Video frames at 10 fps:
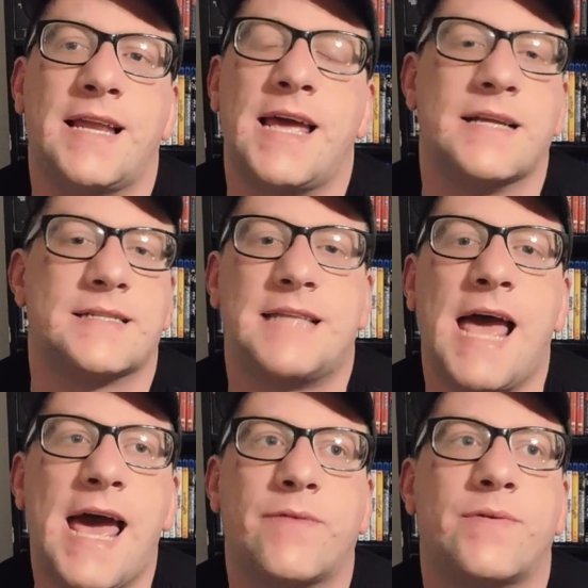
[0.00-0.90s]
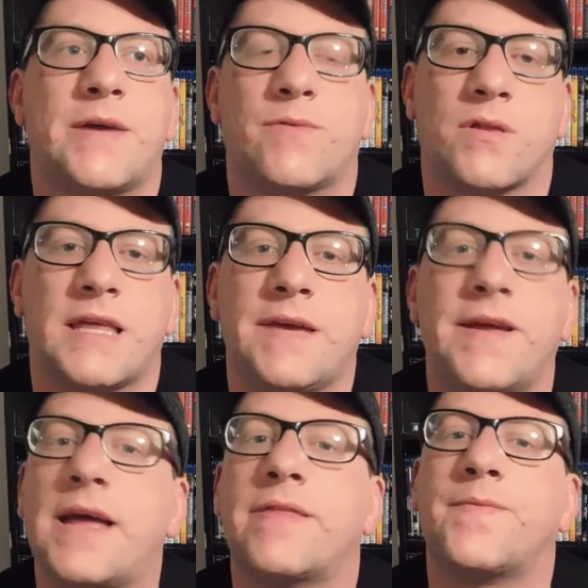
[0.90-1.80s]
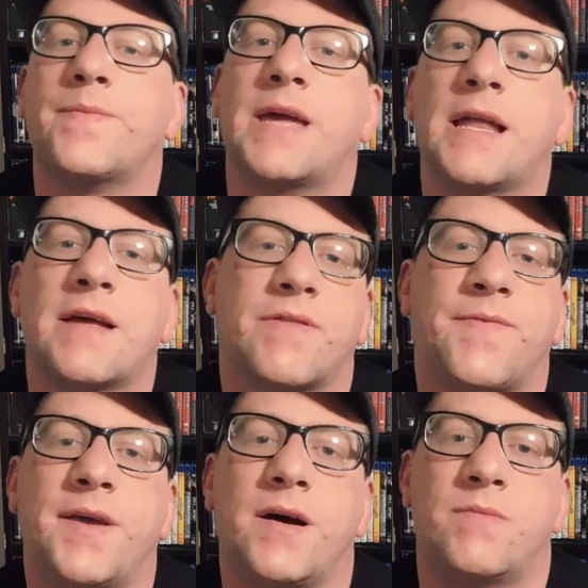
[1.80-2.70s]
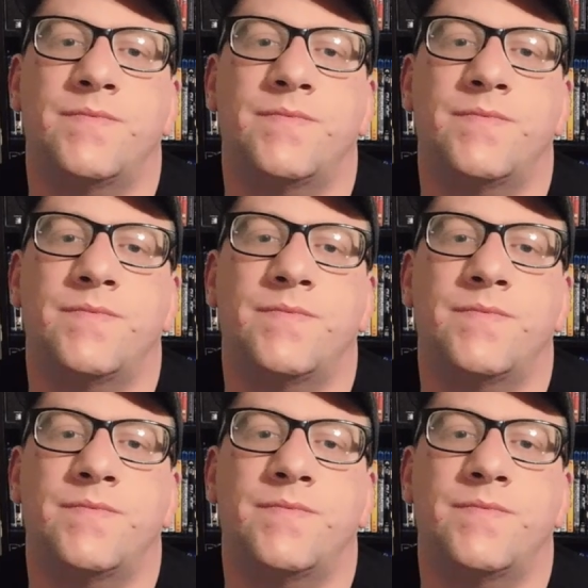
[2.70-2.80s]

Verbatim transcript: Day and his dad when they were leaving at the beginning of the film.